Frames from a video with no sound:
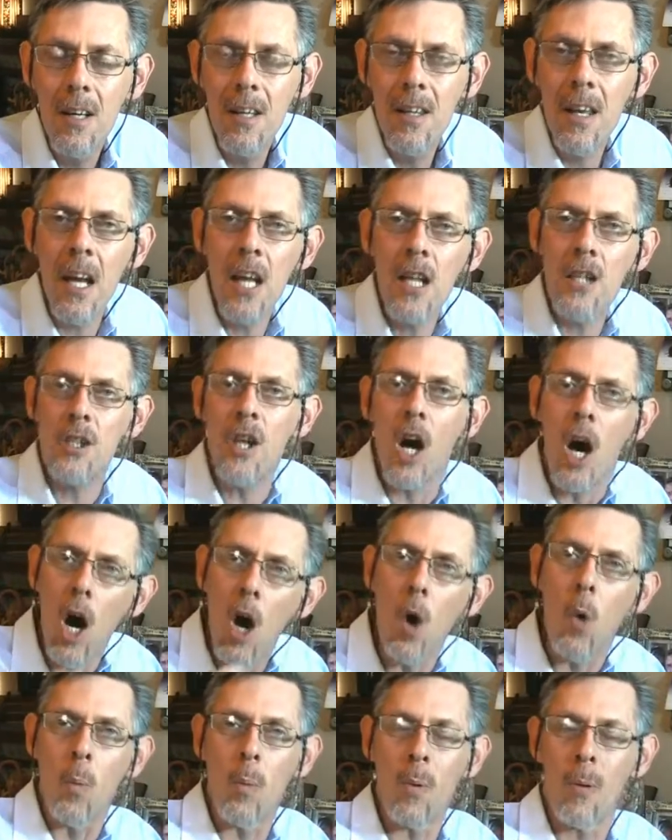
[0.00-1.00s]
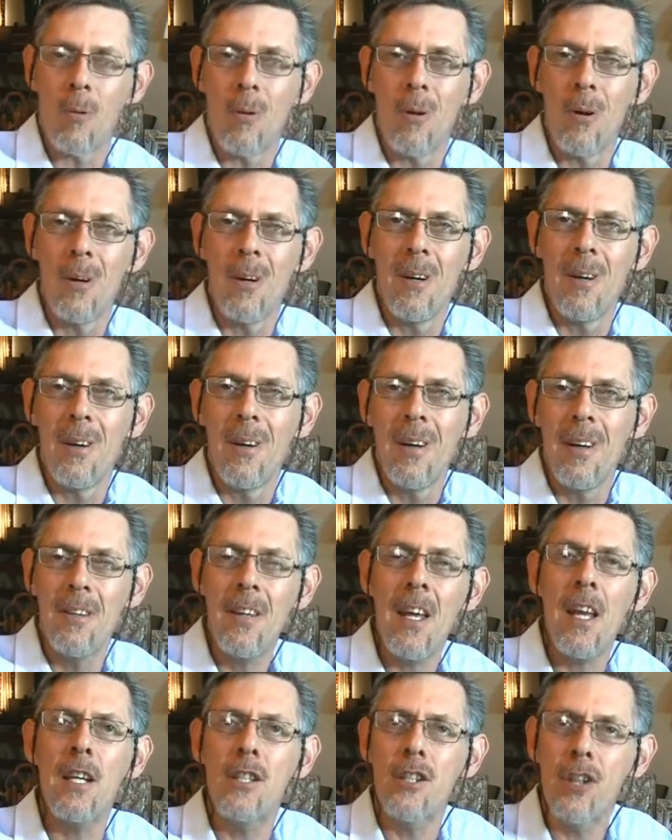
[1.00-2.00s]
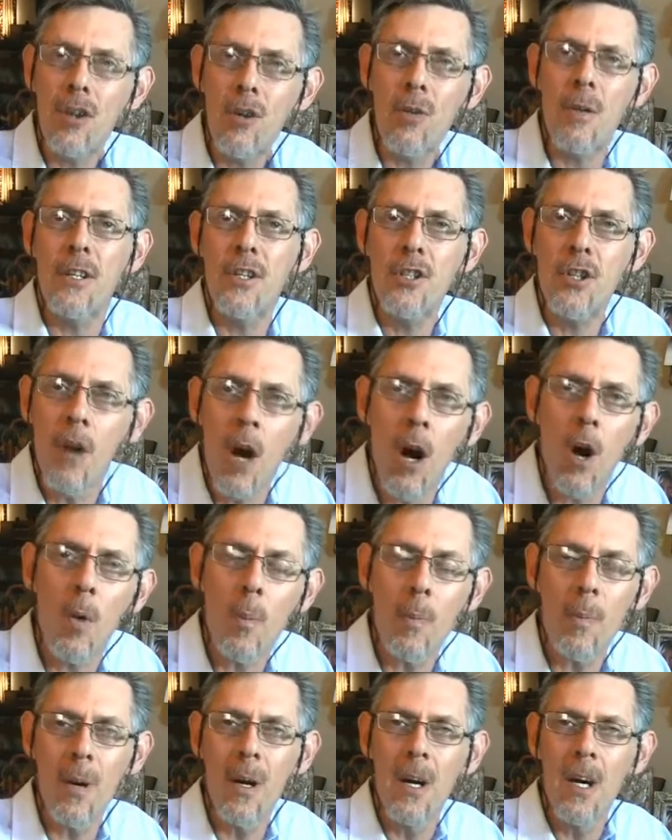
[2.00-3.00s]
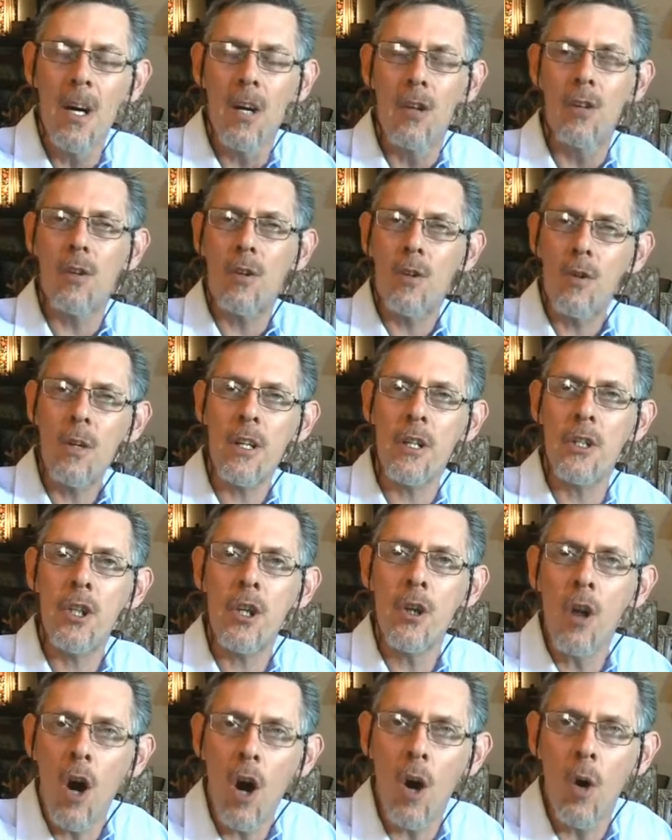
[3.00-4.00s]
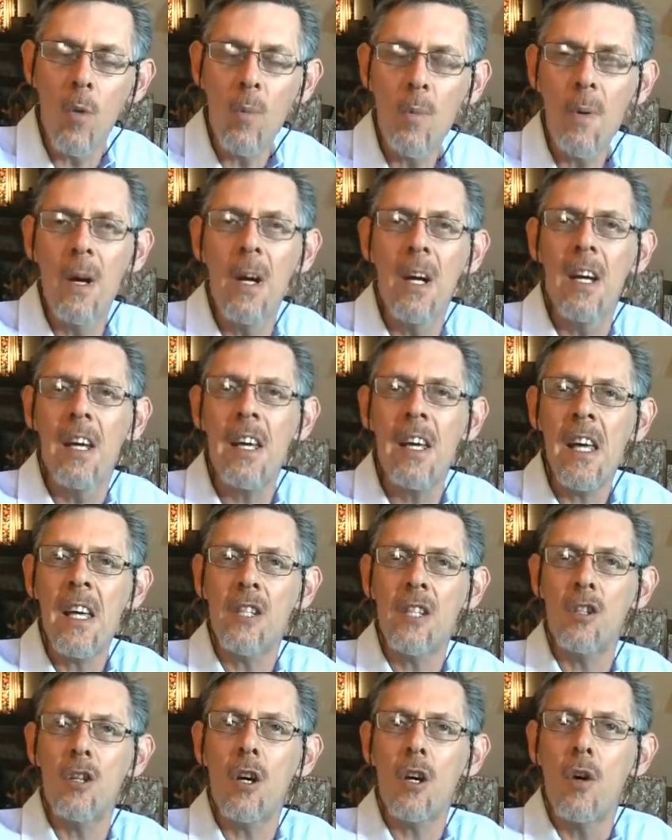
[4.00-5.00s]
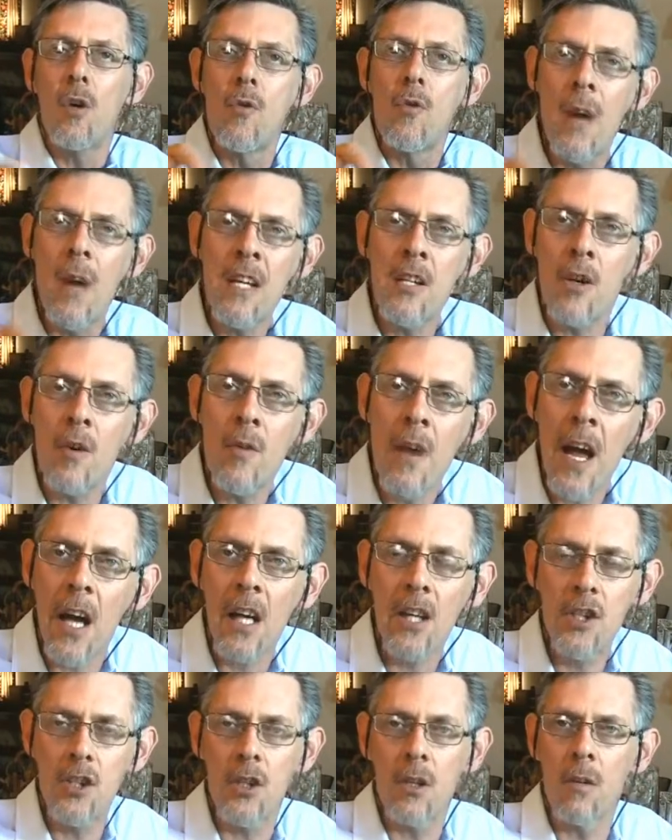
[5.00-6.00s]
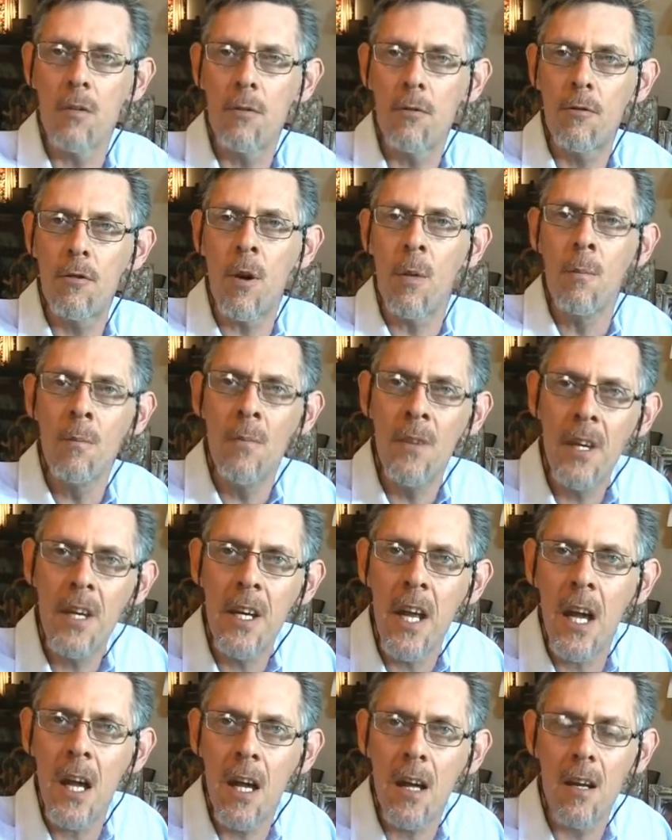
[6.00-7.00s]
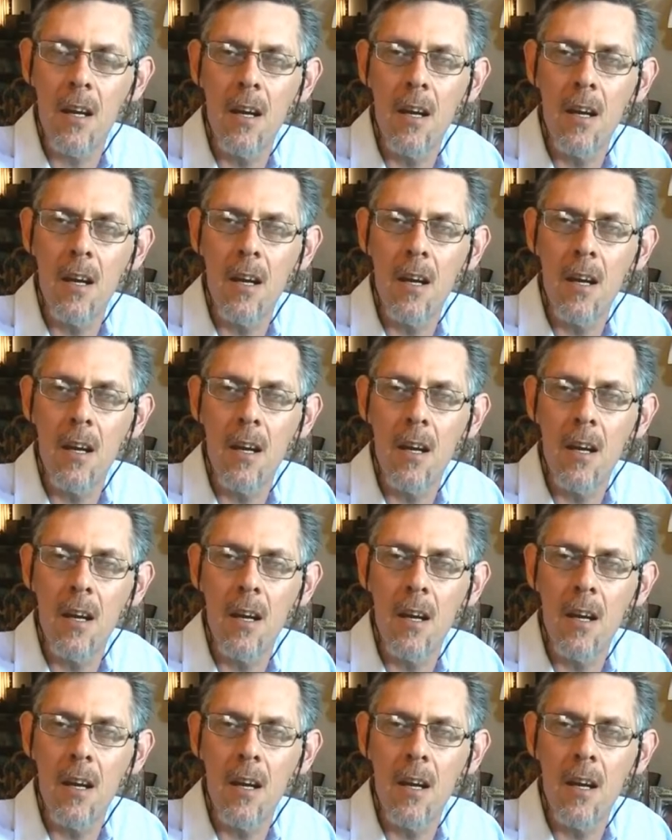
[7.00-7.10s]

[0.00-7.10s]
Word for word: That is the hope. That is the Christian hope. The Christian hope is the resurrection from the dead.